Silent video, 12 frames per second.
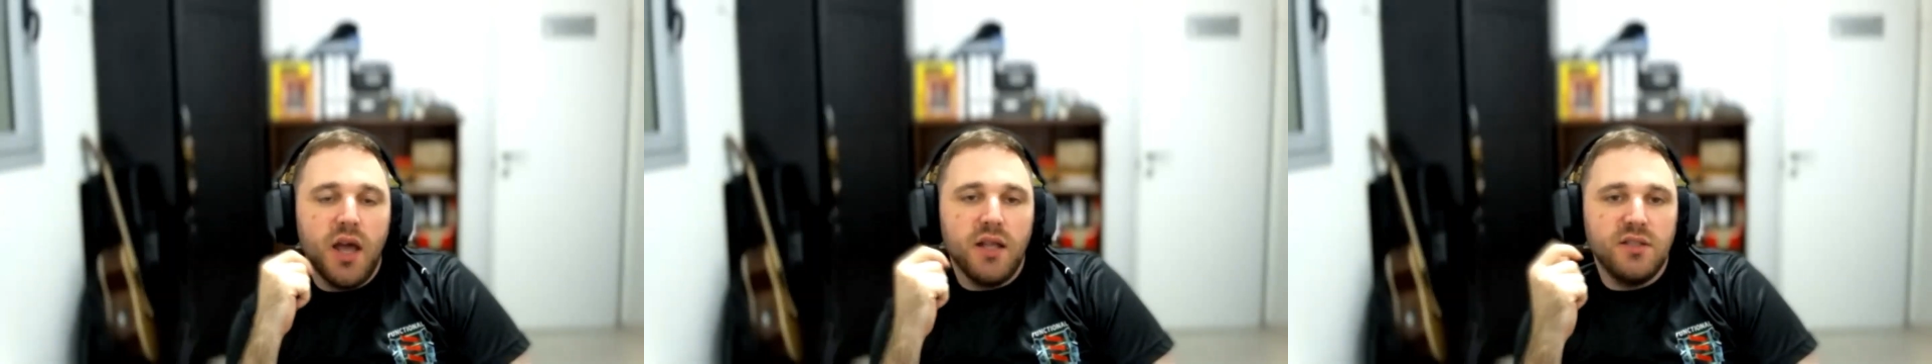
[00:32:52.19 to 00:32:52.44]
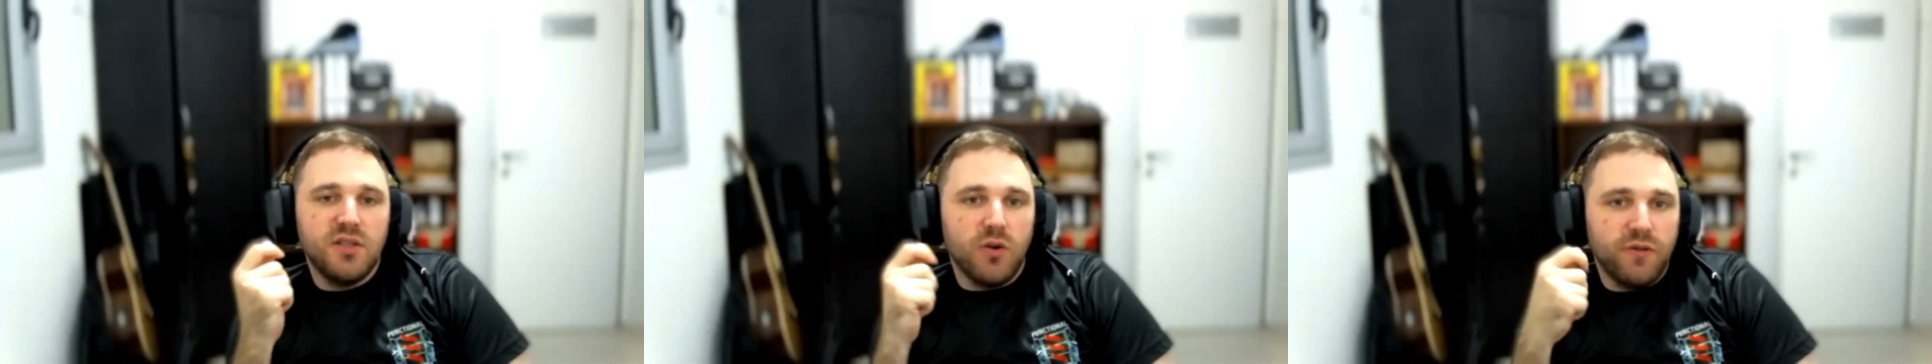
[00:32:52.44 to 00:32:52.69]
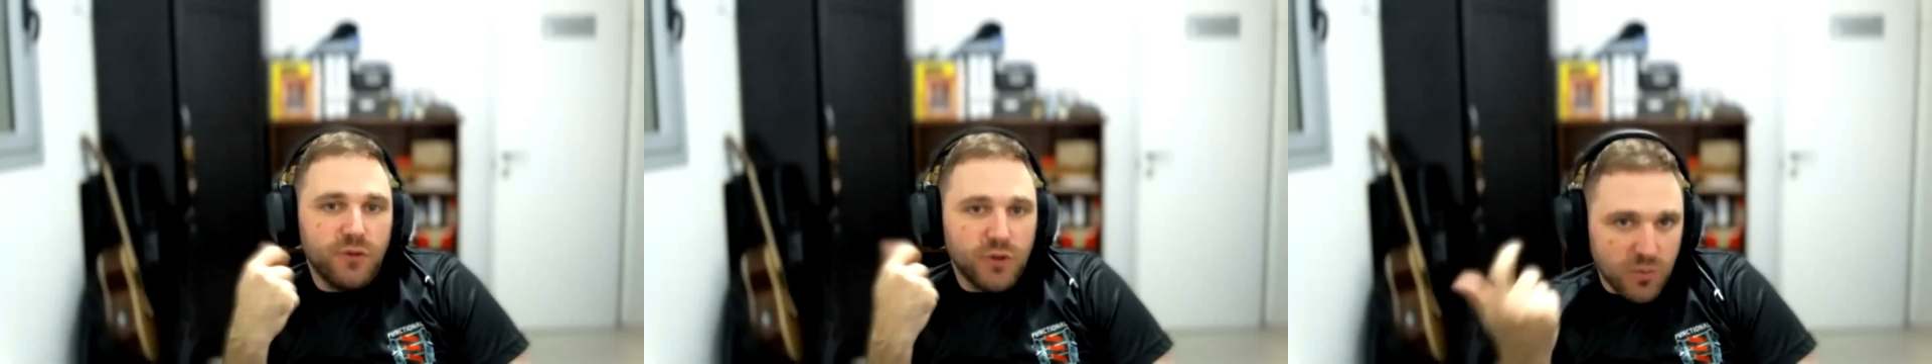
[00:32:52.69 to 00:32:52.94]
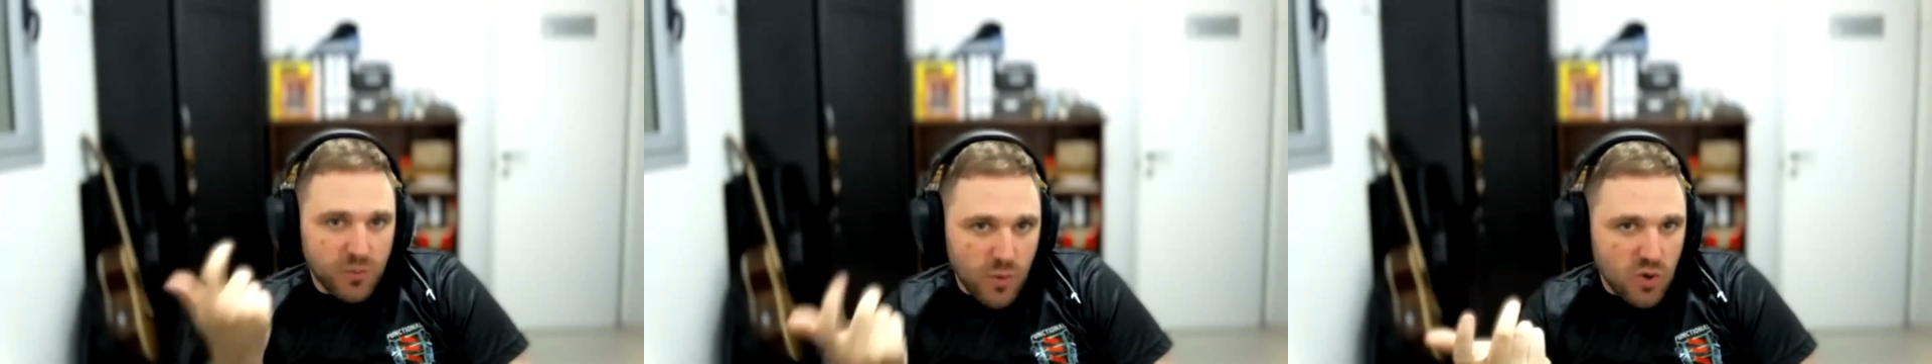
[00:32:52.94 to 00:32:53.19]
And so for
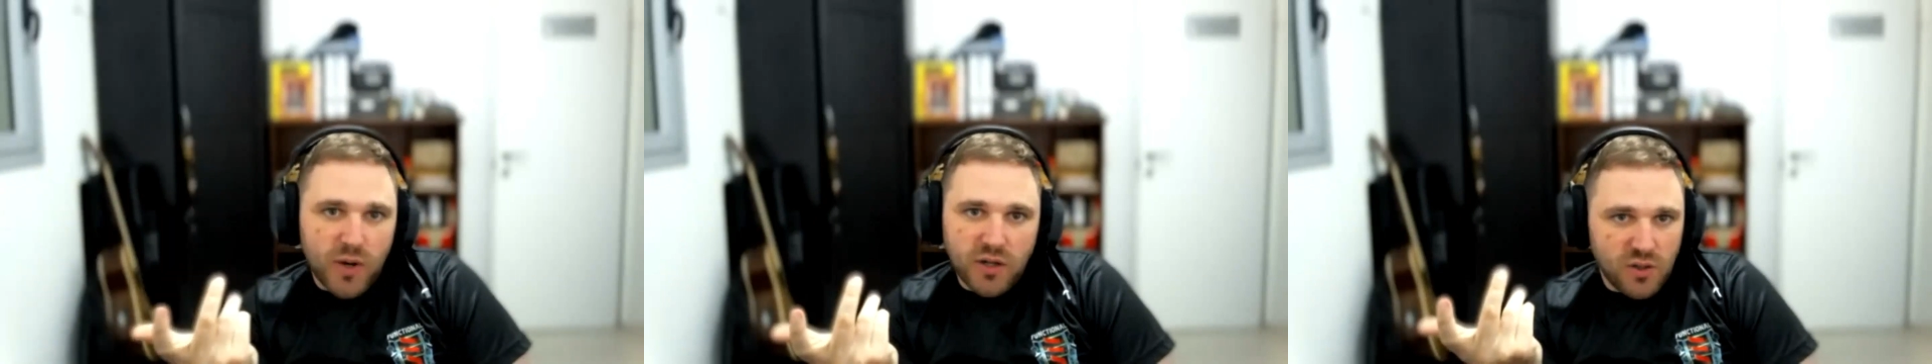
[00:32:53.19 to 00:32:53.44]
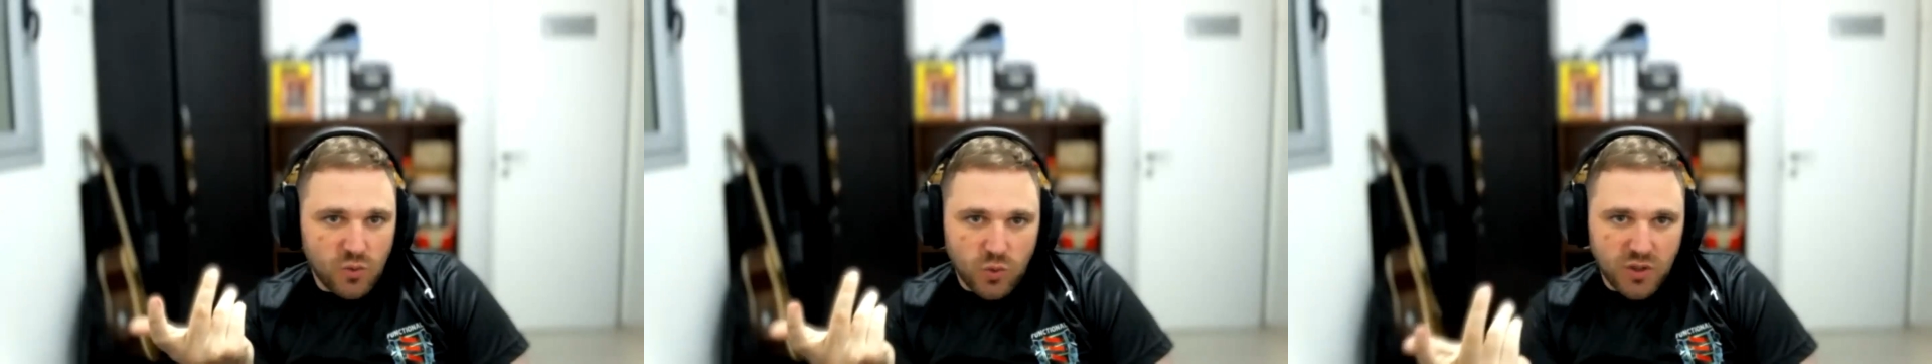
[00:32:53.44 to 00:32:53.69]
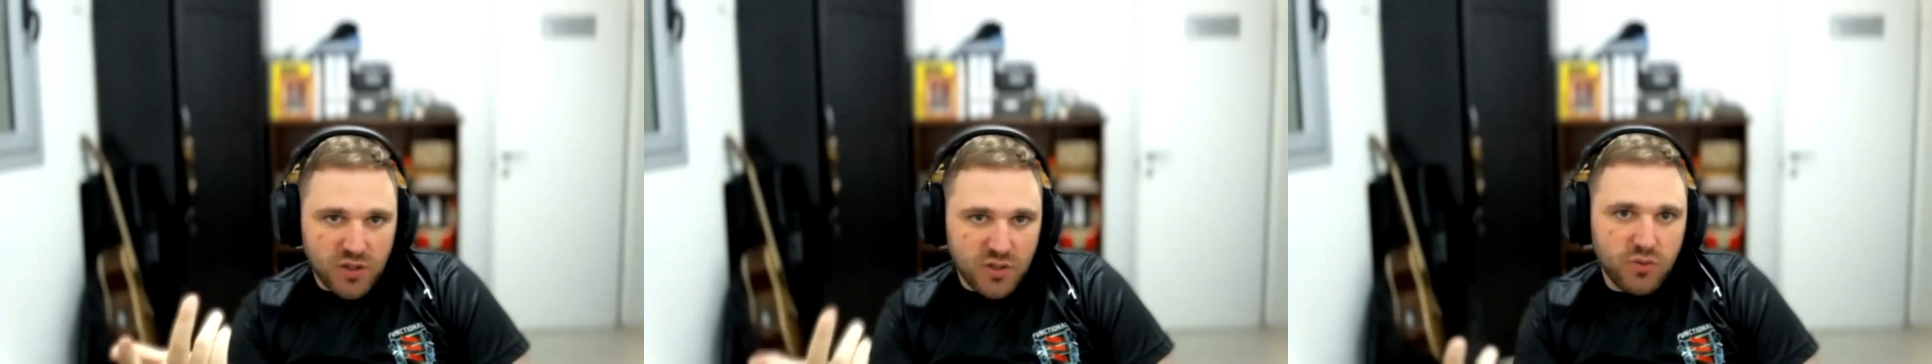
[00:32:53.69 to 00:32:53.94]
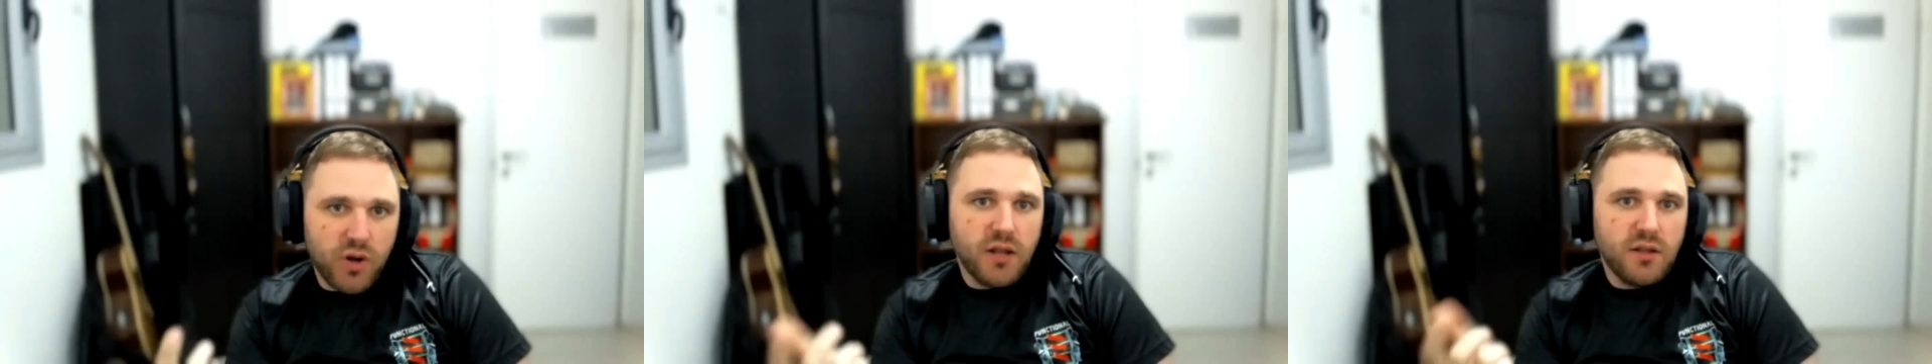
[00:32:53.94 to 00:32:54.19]
the most part, it
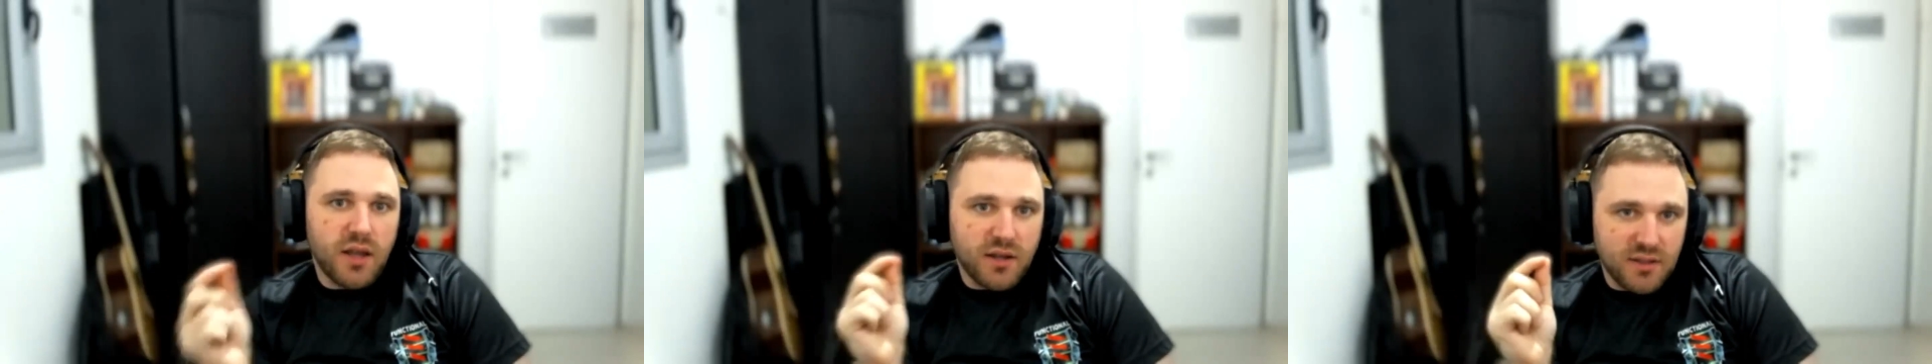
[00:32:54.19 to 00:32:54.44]
works great,